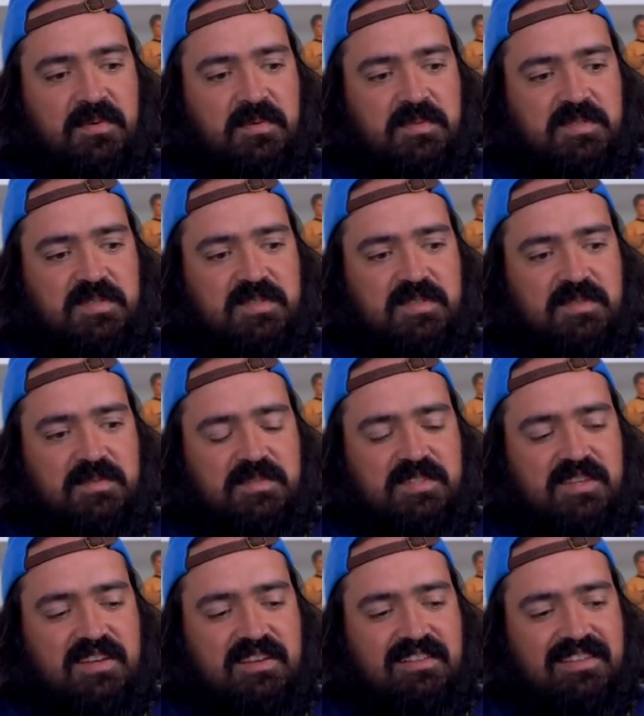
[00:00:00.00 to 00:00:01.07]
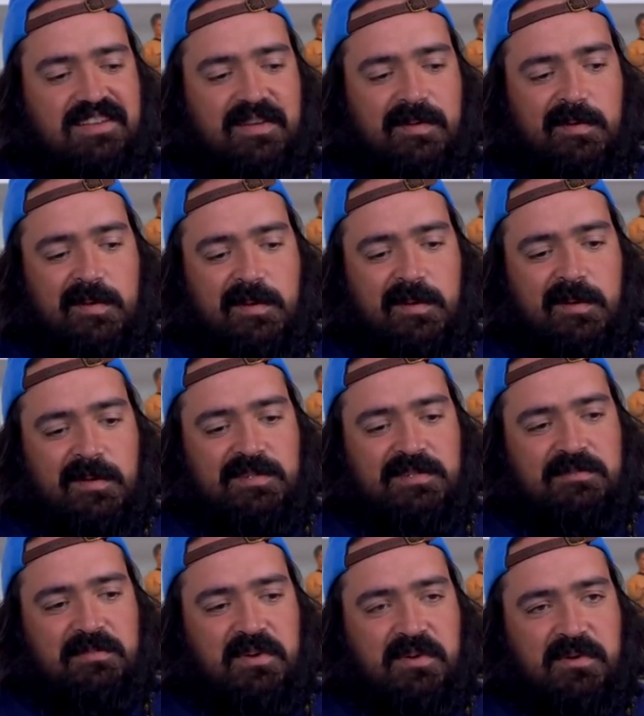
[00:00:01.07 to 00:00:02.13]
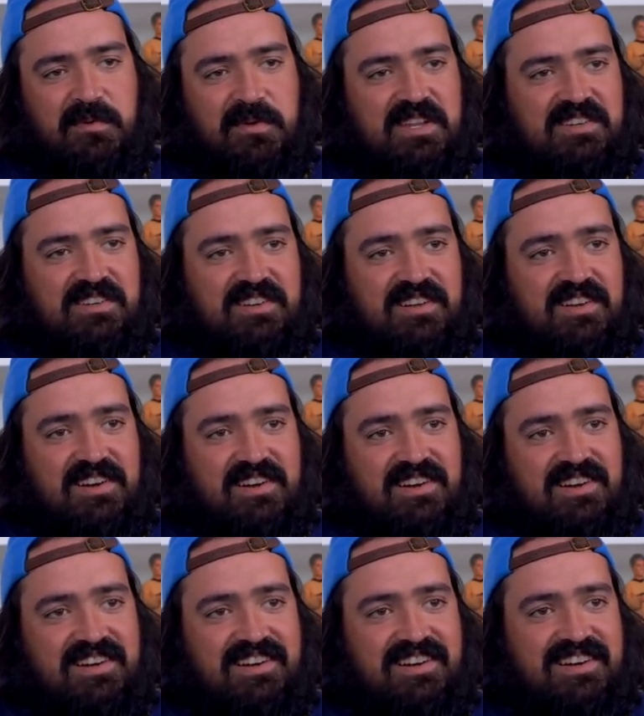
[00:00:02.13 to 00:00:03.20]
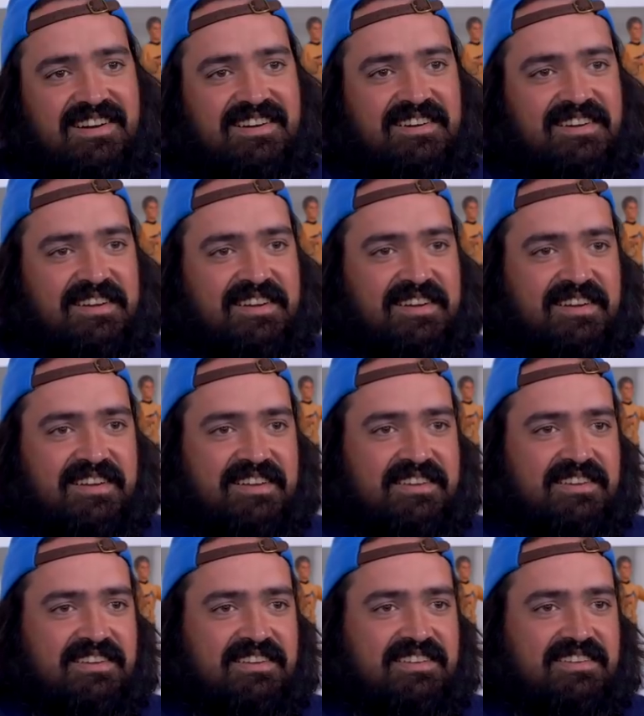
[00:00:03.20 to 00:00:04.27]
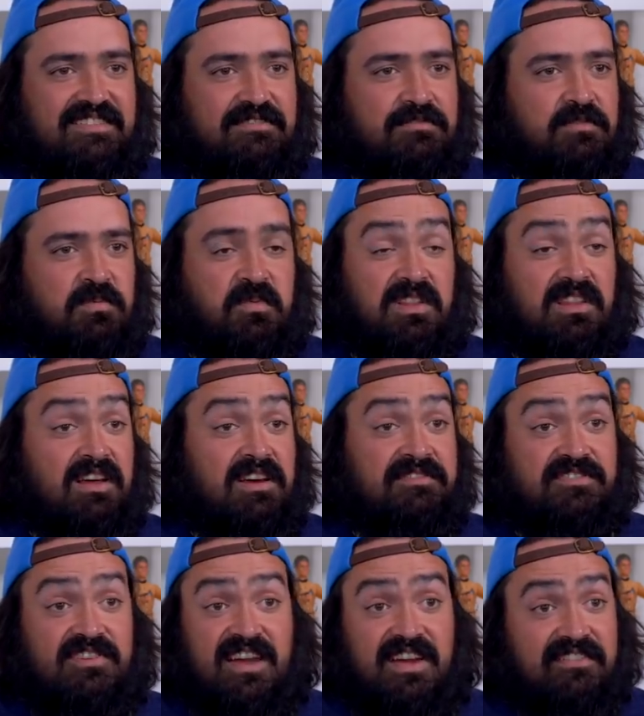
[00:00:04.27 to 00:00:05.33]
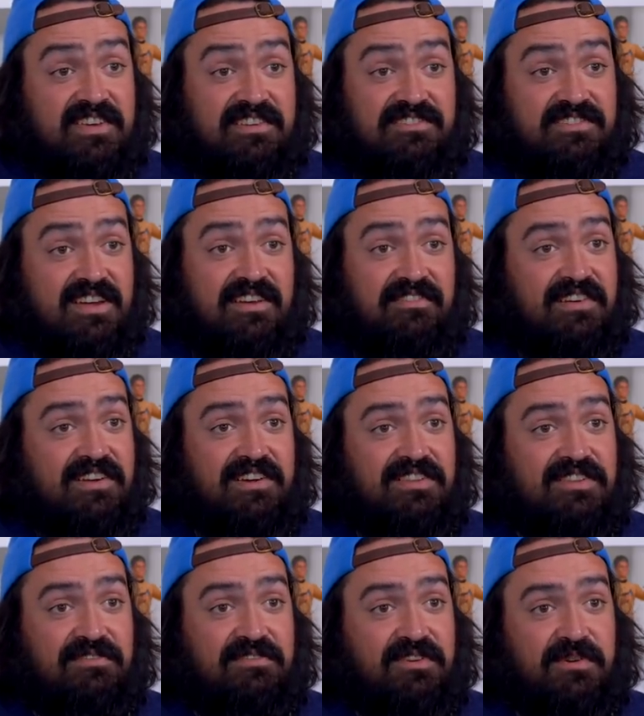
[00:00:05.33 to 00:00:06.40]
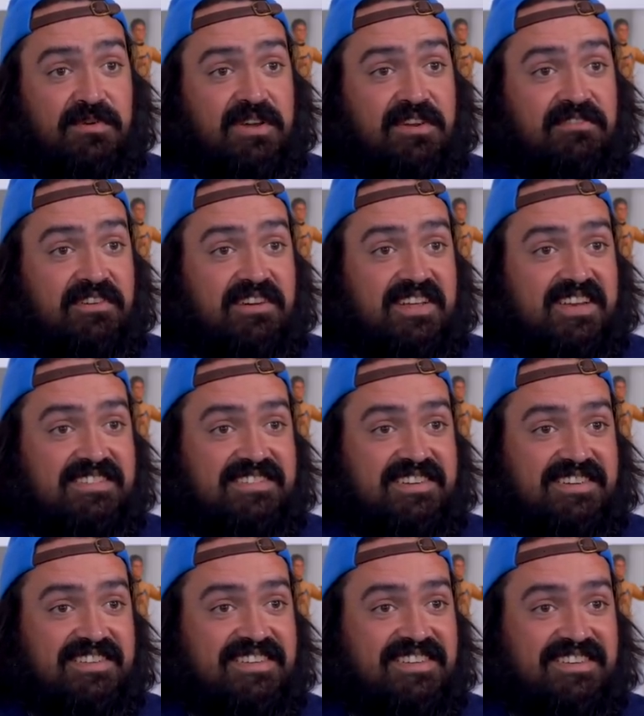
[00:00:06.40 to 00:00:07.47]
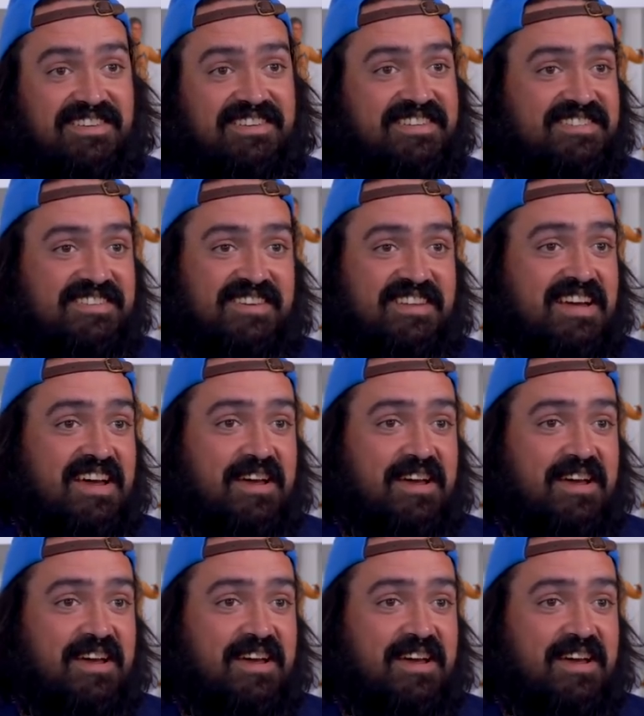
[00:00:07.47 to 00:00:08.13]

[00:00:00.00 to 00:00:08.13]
It was it was kind of like smoking weed in your car, we love driving in traffic on the freeway for an exit or two because you can